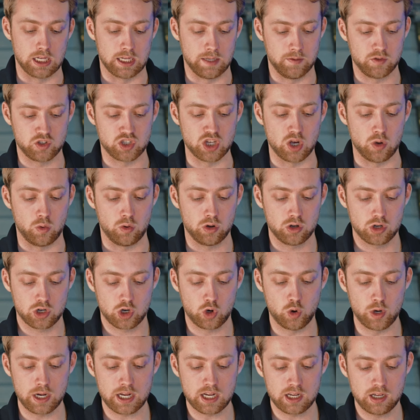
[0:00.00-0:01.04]
So
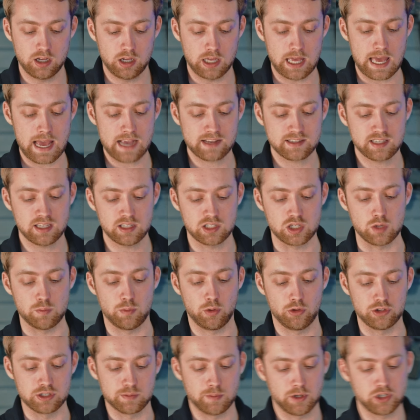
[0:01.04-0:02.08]
quick access, you pull
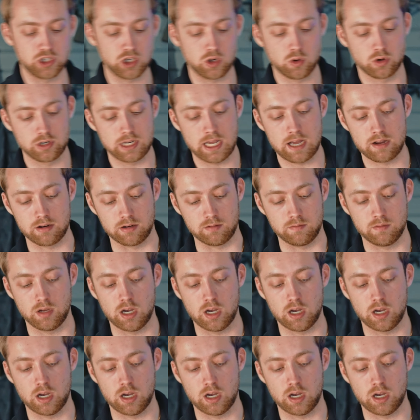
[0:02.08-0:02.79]
this bungee cord down and